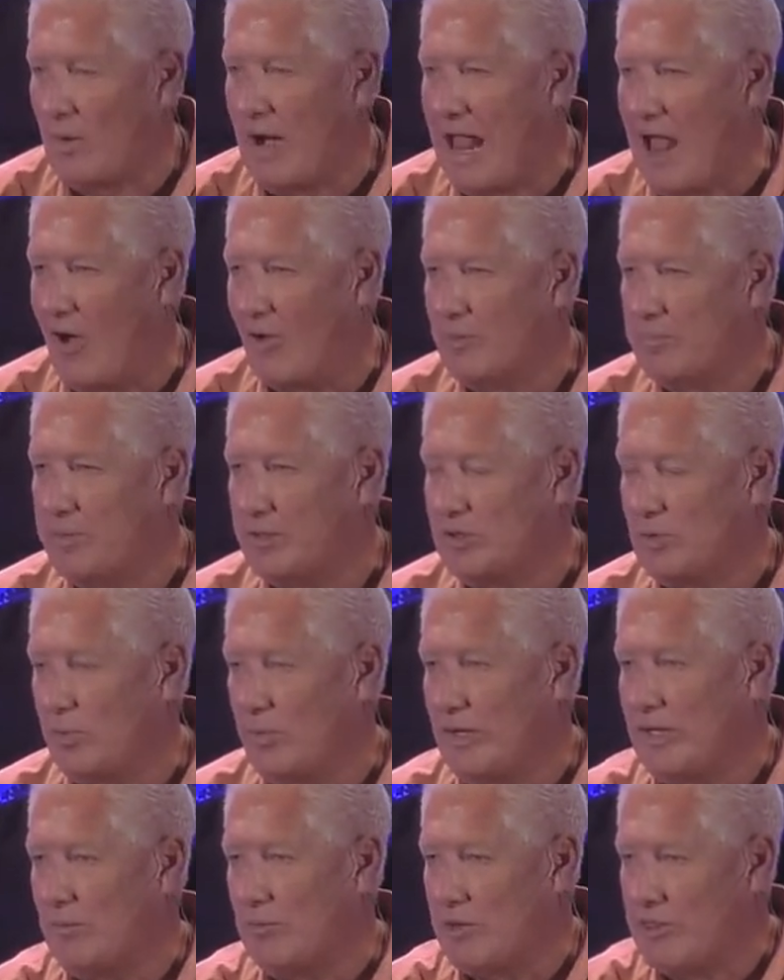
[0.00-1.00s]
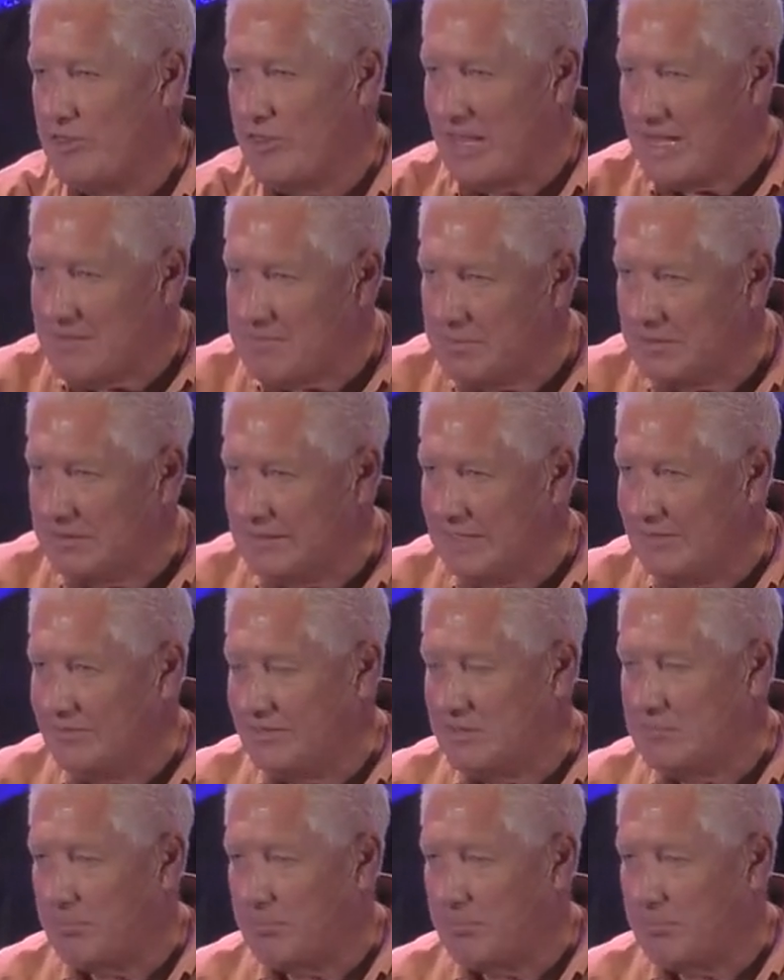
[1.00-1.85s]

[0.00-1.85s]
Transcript: ground between what they believed